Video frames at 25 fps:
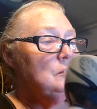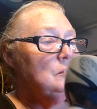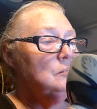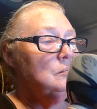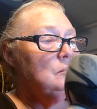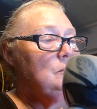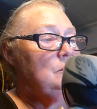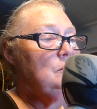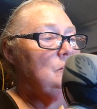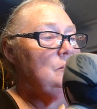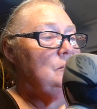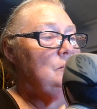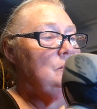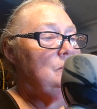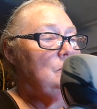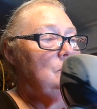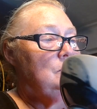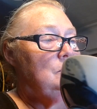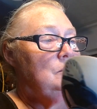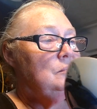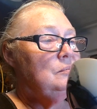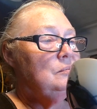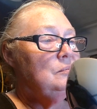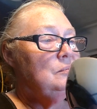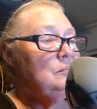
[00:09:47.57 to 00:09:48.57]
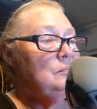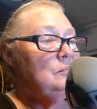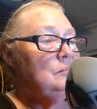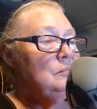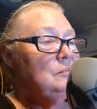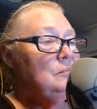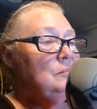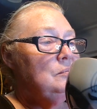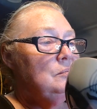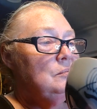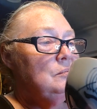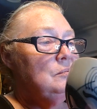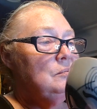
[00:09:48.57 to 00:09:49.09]

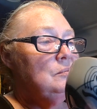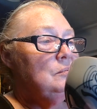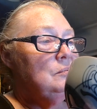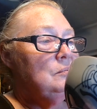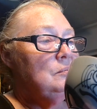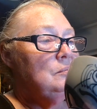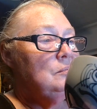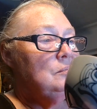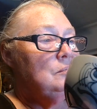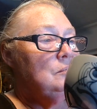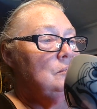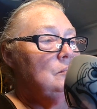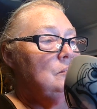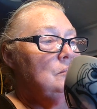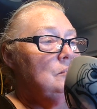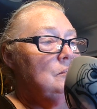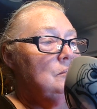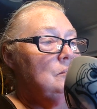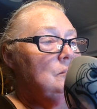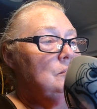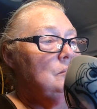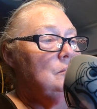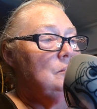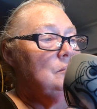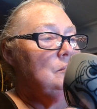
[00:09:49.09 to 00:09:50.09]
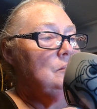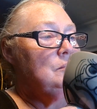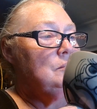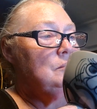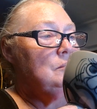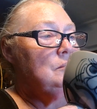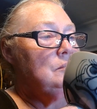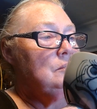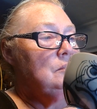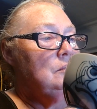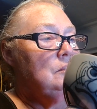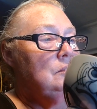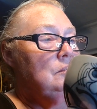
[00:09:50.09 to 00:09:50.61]

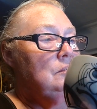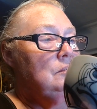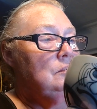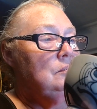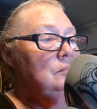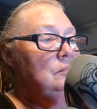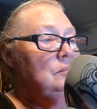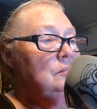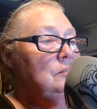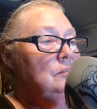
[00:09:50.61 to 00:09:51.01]
(silence)